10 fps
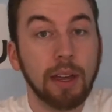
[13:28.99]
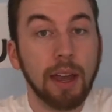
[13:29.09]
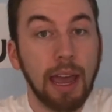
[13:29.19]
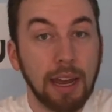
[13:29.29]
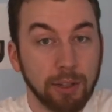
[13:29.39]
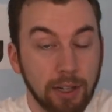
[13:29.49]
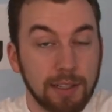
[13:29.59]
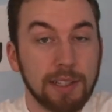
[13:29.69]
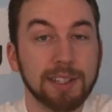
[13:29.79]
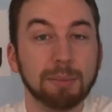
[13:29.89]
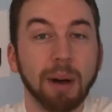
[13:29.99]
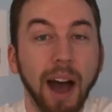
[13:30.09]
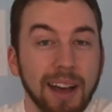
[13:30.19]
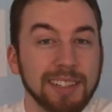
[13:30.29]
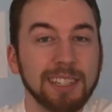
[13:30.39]
and you're going to see some
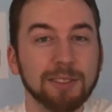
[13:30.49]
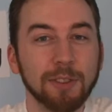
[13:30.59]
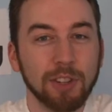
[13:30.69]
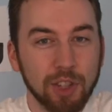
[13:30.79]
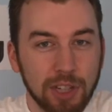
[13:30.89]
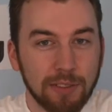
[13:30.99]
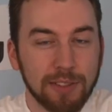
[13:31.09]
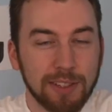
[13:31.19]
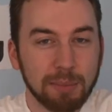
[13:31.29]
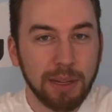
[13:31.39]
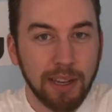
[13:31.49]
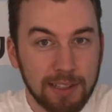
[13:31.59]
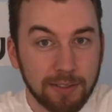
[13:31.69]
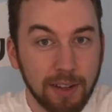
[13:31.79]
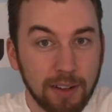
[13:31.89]
positive shifts because
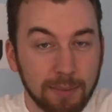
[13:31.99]
of it.